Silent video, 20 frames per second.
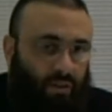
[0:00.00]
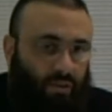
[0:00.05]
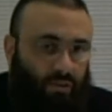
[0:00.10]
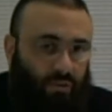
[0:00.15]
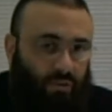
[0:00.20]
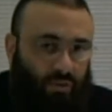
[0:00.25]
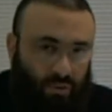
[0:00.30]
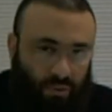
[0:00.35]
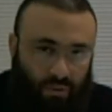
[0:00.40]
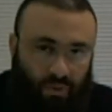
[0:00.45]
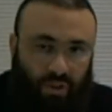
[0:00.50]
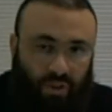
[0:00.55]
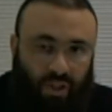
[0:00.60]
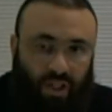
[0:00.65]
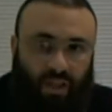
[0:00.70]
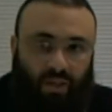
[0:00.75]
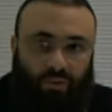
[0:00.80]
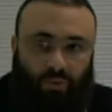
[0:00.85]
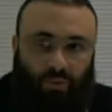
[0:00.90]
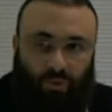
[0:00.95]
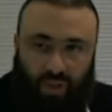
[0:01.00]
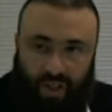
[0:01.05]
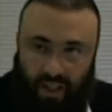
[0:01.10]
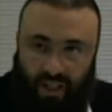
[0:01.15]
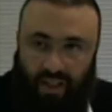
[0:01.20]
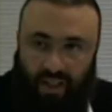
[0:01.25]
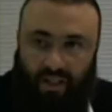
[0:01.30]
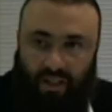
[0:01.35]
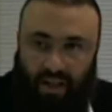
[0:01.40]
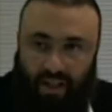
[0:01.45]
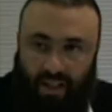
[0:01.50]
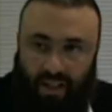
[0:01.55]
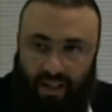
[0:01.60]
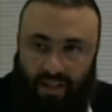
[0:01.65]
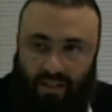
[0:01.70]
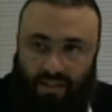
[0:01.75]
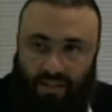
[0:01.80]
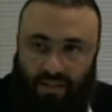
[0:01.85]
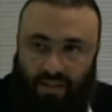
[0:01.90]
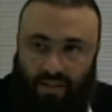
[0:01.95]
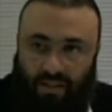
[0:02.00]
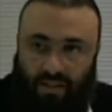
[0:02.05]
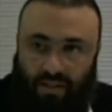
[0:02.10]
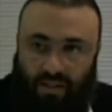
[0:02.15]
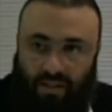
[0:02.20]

to recognize